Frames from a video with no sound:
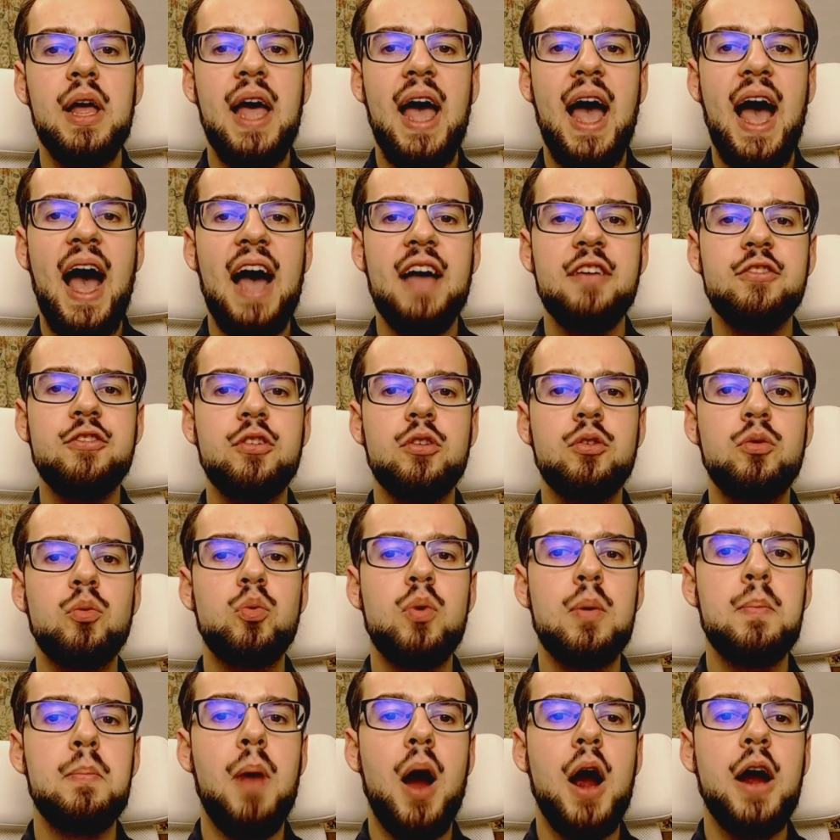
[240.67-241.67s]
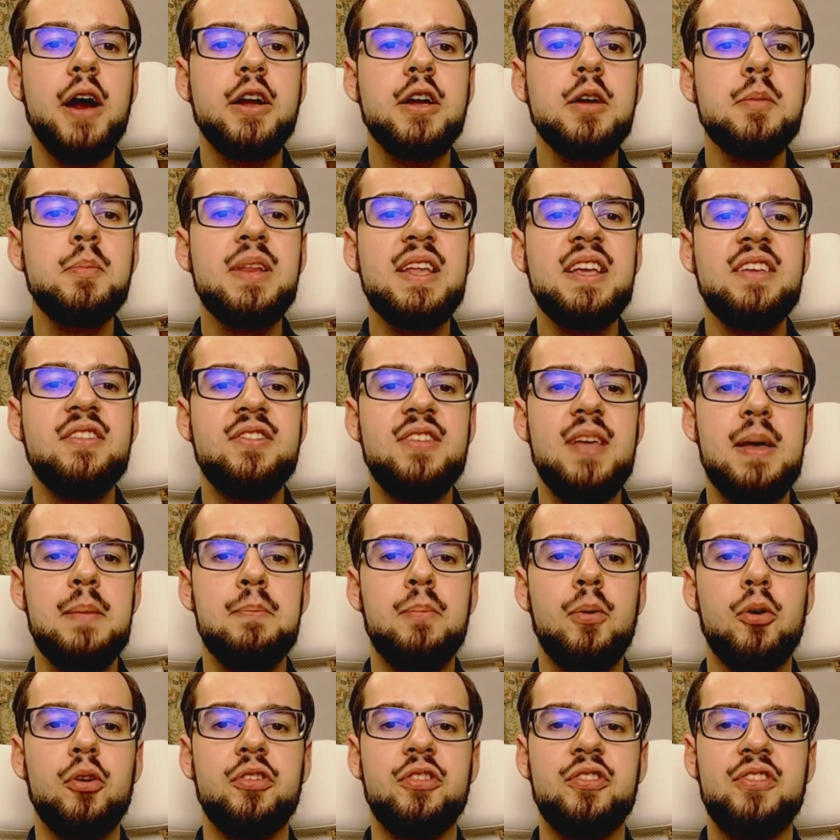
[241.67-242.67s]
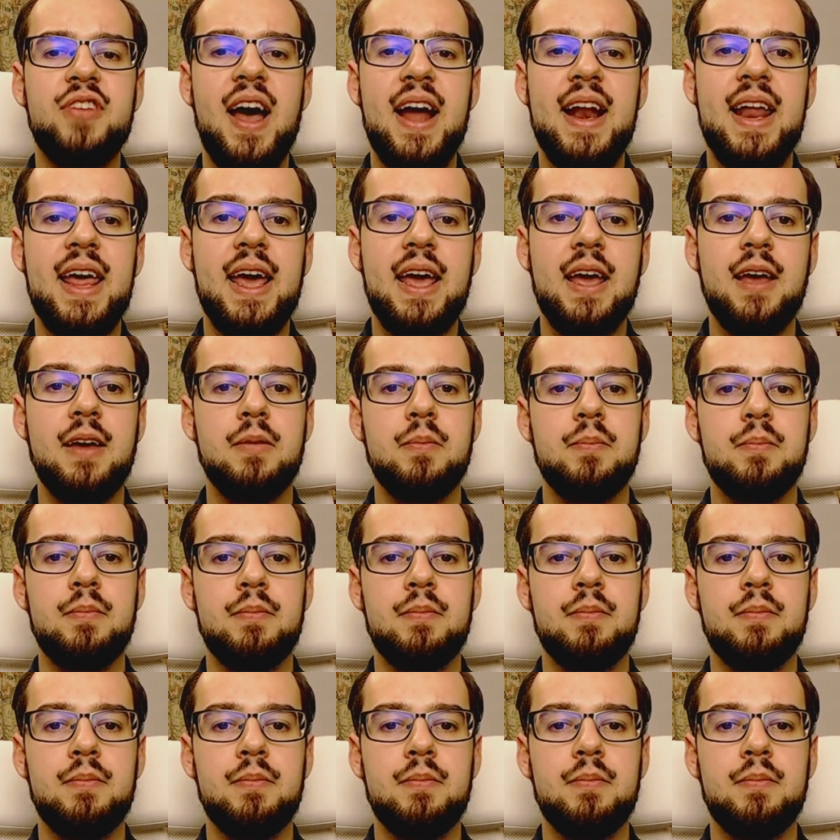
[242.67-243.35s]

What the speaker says: has a remarkably simple setting.